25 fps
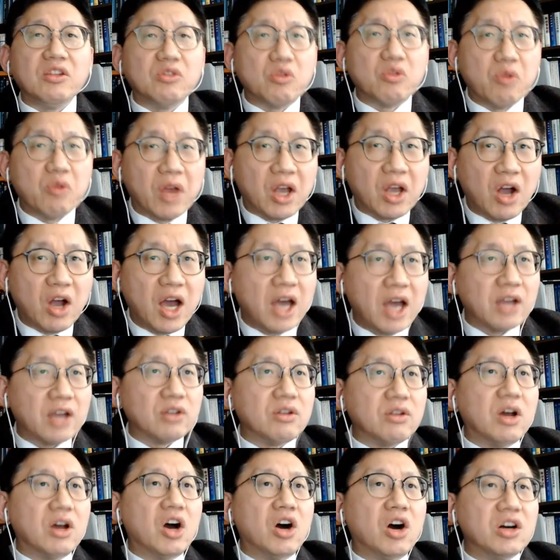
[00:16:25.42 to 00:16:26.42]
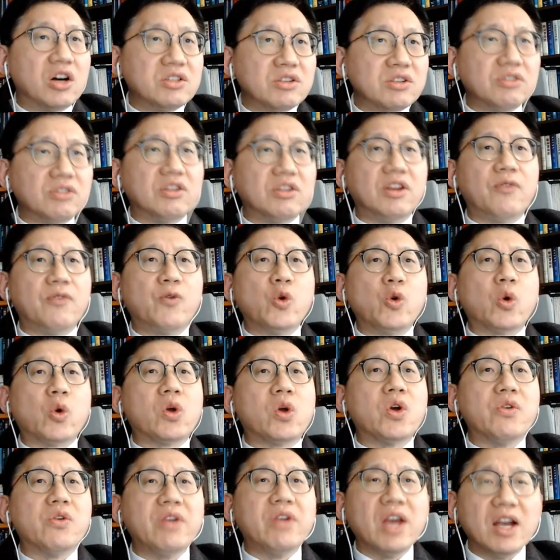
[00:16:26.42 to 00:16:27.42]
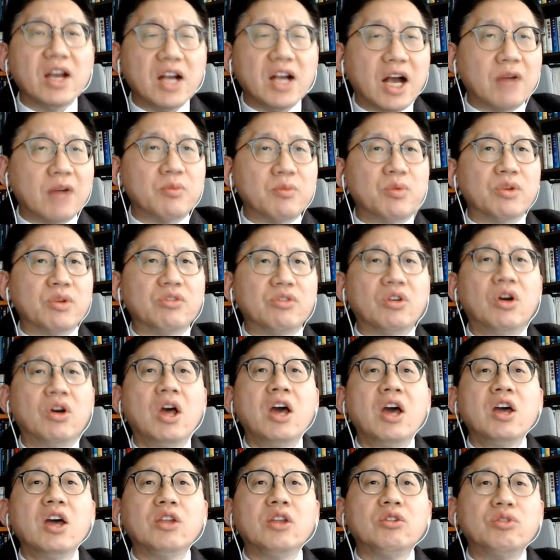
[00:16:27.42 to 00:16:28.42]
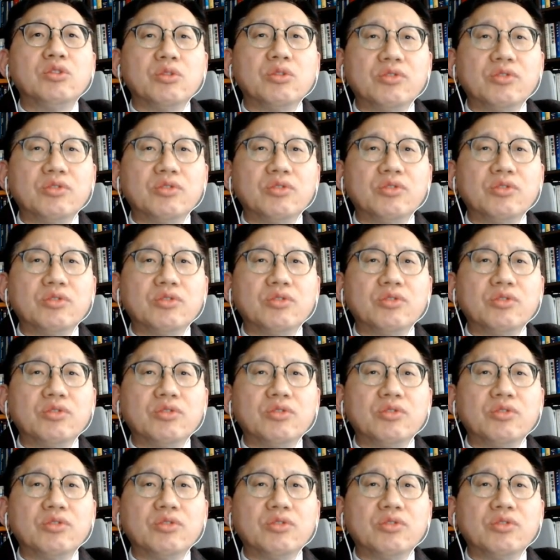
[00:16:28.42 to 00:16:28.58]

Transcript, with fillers: required urgently for Korean government to